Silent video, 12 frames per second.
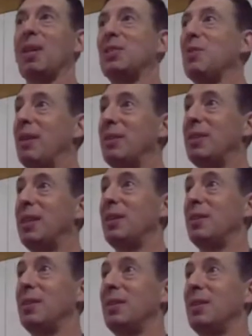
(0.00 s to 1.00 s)
gets around
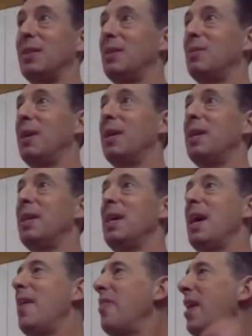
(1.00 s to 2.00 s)
here, right?
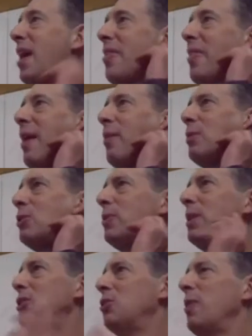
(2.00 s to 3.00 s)
And that was
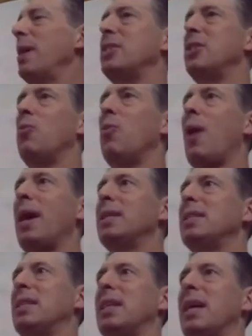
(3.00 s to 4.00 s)
really strange. You know, why
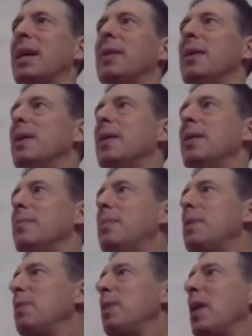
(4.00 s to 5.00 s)
is it that
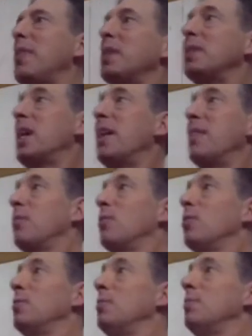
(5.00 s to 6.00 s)
people on this side of the
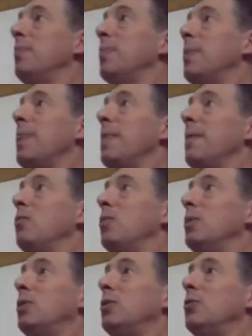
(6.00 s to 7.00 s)
room
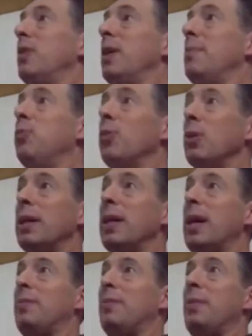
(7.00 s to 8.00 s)
would do very
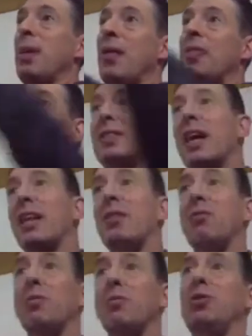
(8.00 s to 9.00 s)
poorly and people on this side
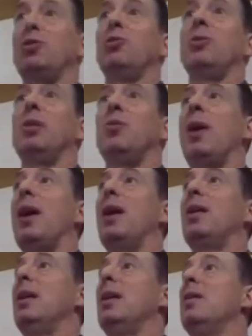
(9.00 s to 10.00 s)
of the room would do really
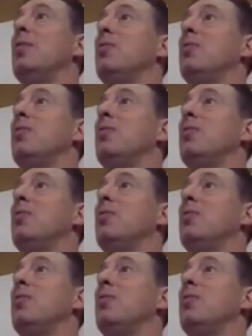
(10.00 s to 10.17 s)
well,